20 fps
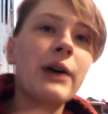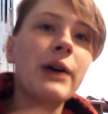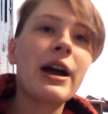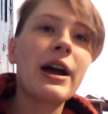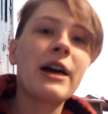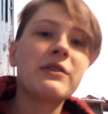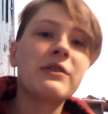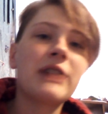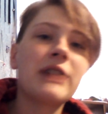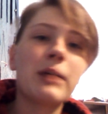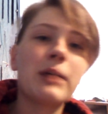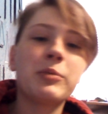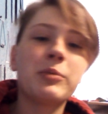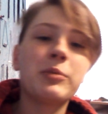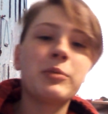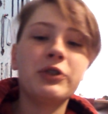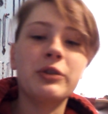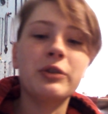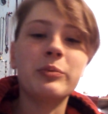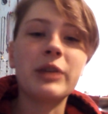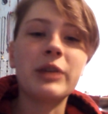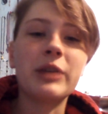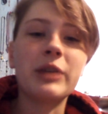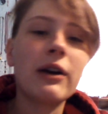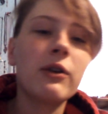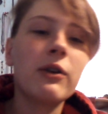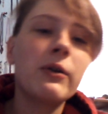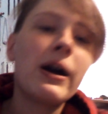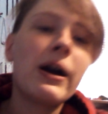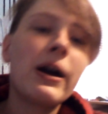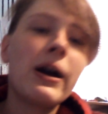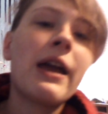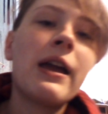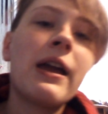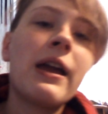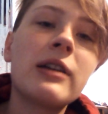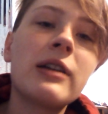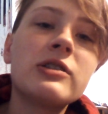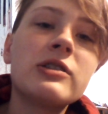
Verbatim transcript: anyhow, I have that perfume now,